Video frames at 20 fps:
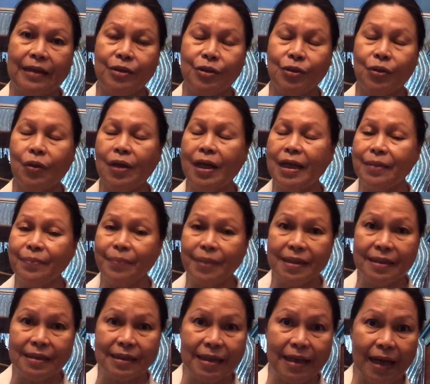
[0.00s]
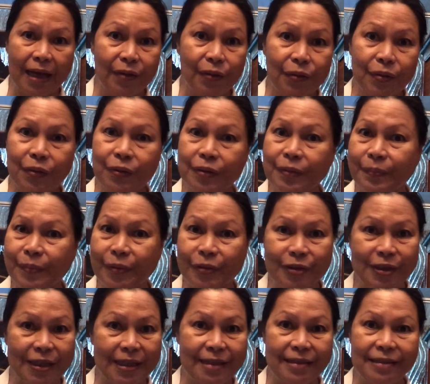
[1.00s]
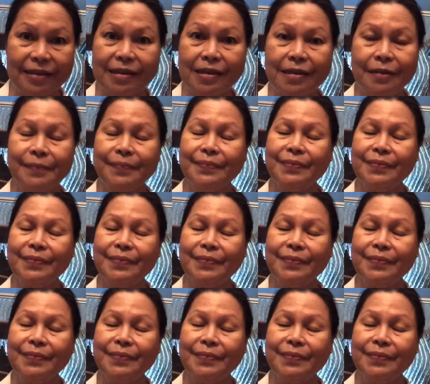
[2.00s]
So let me see. I don't know the procedure.